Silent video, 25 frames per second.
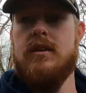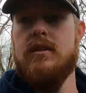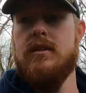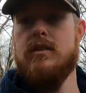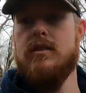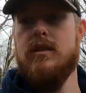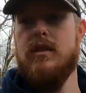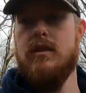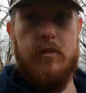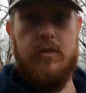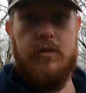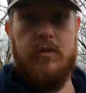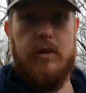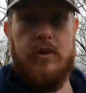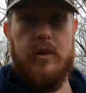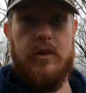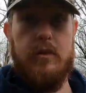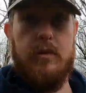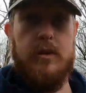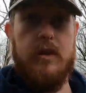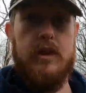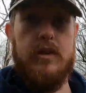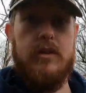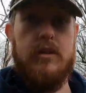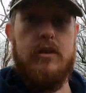So hopefully
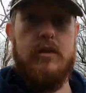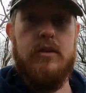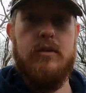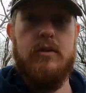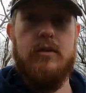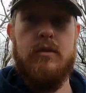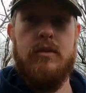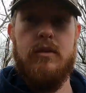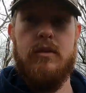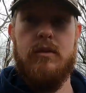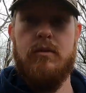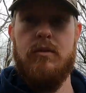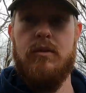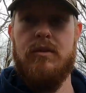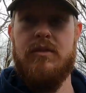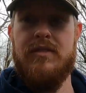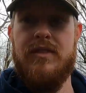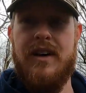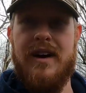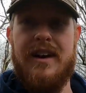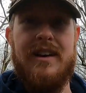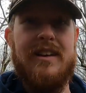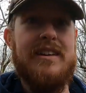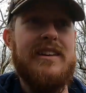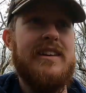week 2, we'll
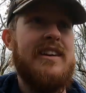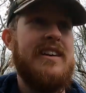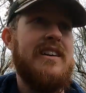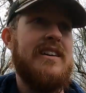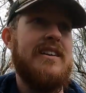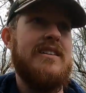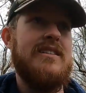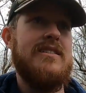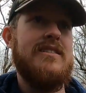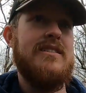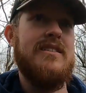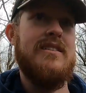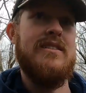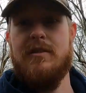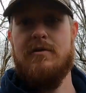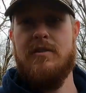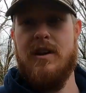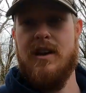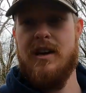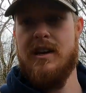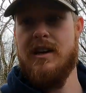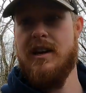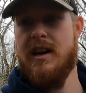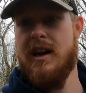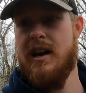finally catch that
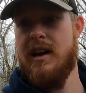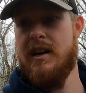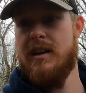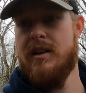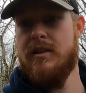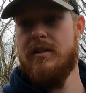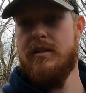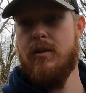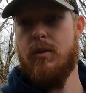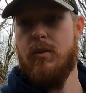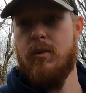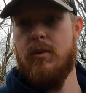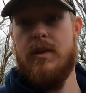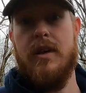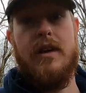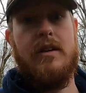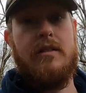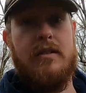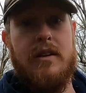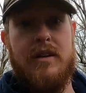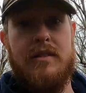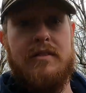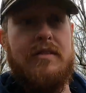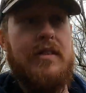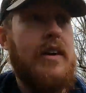red coyote or that
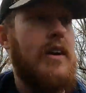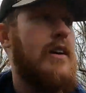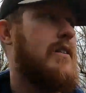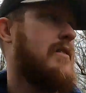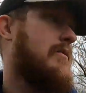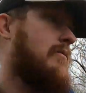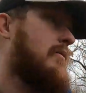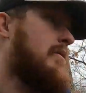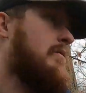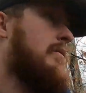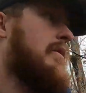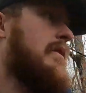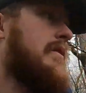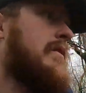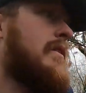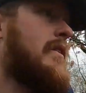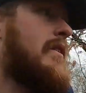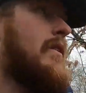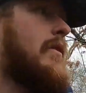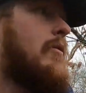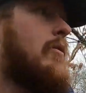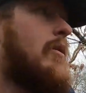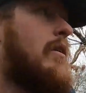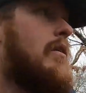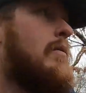red fox we've been
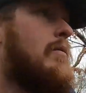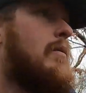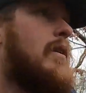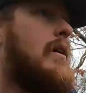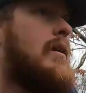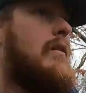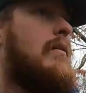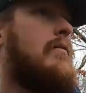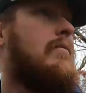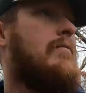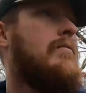seeing quite a bit.